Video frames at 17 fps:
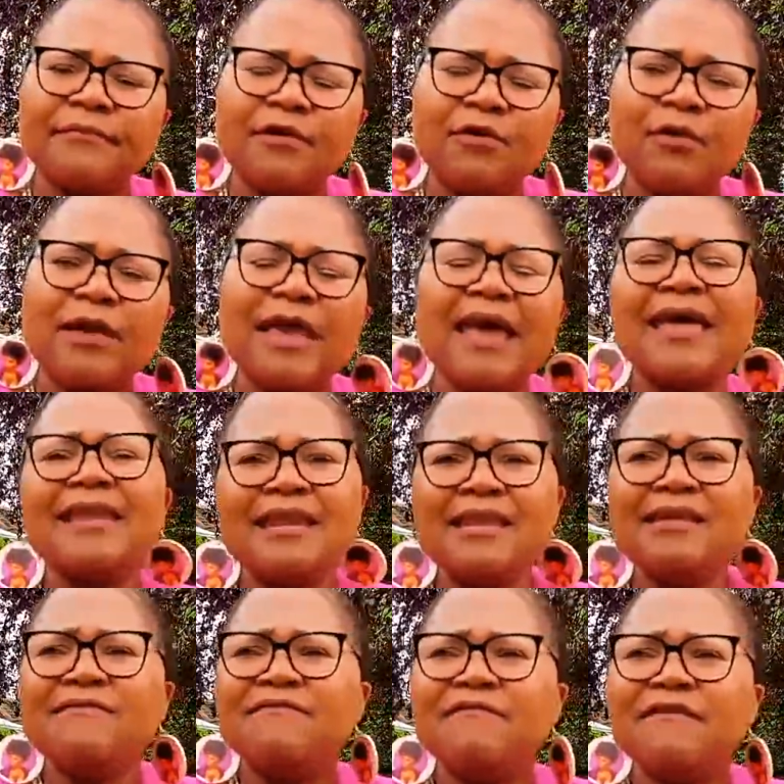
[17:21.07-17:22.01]
You can
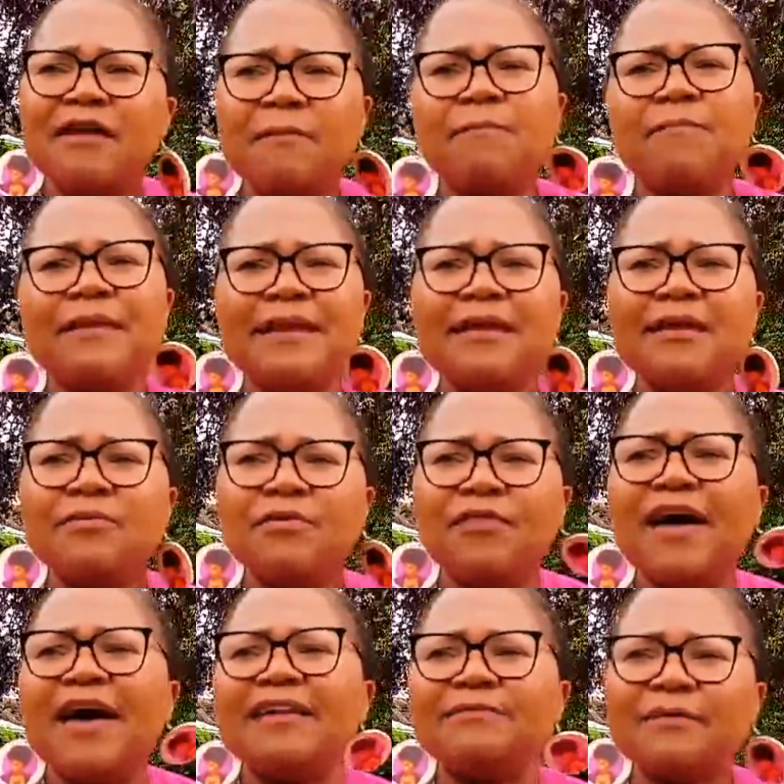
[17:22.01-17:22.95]
live happily with
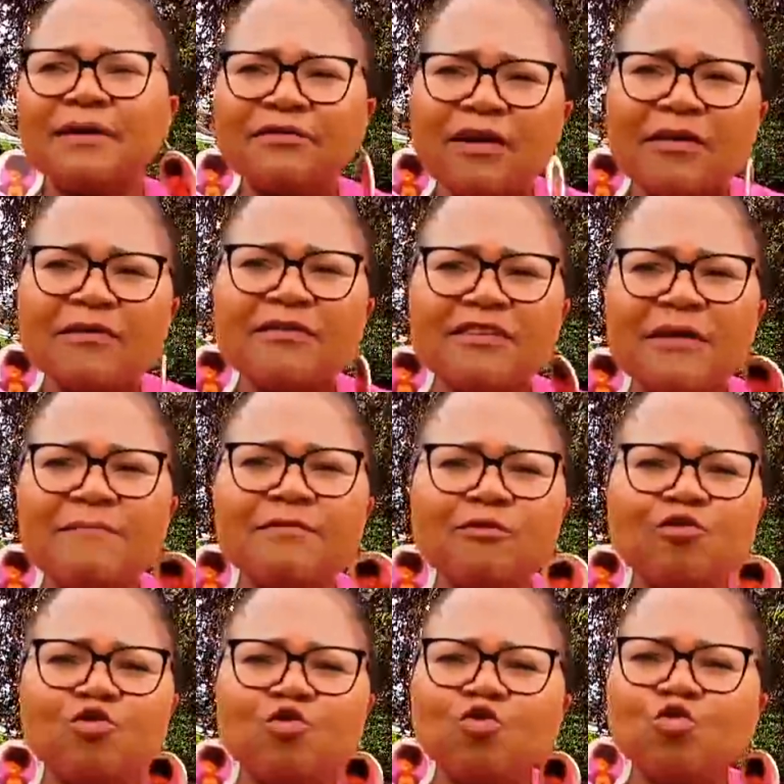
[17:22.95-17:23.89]
that, but you are not
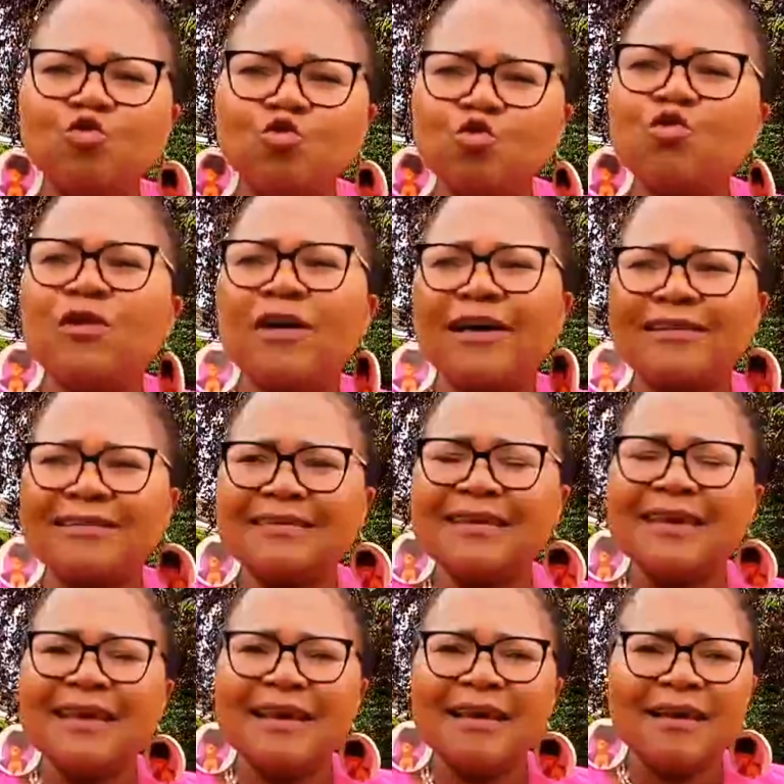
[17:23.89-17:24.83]
able to do that
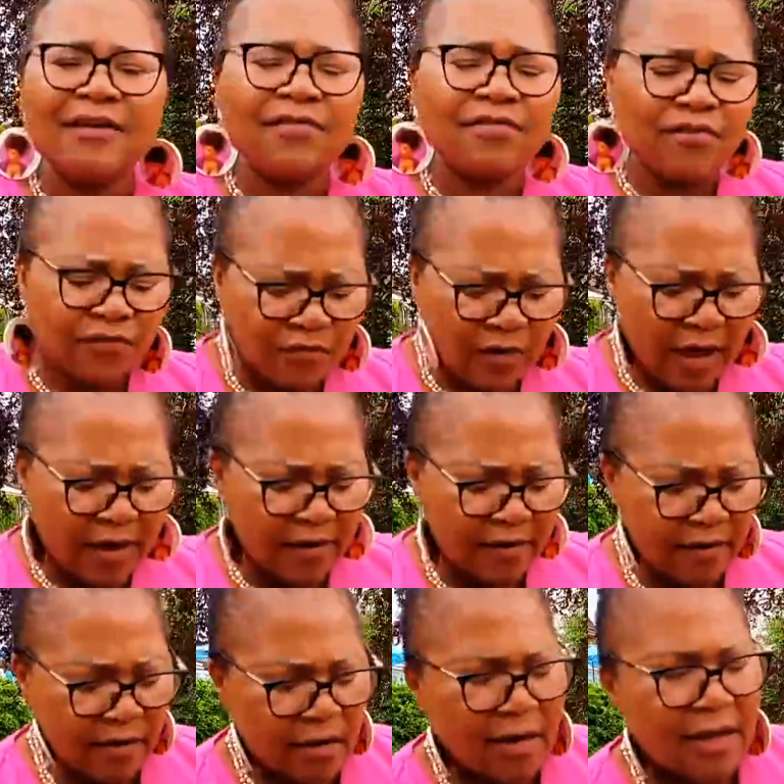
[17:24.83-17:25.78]
in this
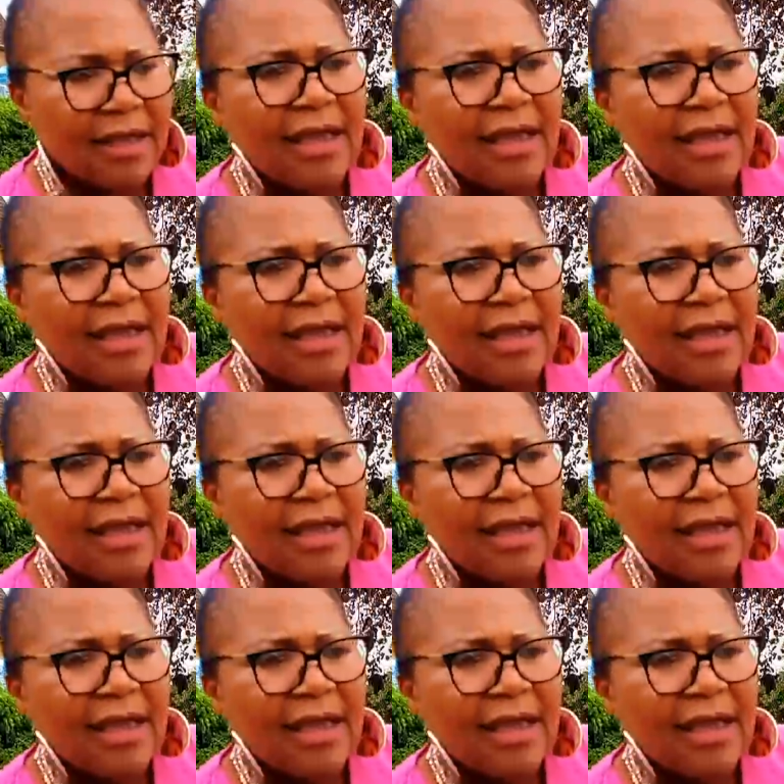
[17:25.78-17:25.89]
country.